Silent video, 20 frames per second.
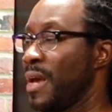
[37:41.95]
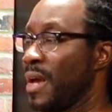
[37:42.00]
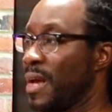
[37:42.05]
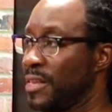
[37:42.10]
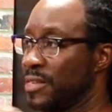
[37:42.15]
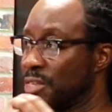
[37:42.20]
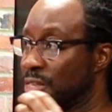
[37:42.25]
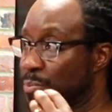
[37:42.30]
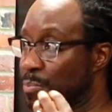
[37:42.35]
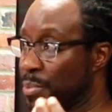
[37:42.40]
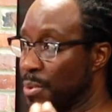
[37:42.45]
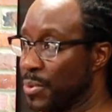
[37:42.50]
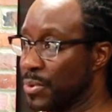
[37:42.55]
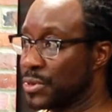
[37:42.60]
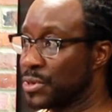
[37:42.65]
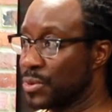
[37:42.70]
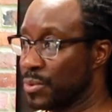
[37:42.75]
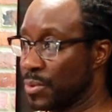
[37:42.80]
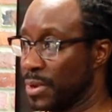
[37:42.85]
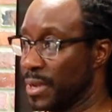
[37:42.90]
and
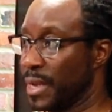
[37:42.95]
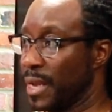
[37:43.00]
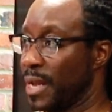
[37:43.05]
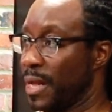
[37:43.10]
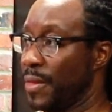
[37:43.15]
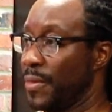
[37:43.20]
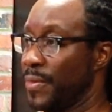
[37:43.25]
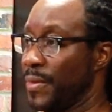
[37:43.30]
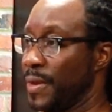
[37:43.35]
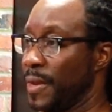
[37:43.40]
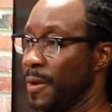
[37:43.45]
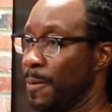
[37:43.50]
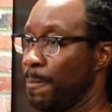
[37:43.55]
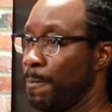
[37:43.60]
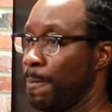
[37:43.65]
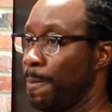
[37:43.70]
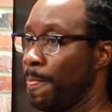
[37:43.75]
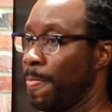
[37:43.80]
spiritually healthy,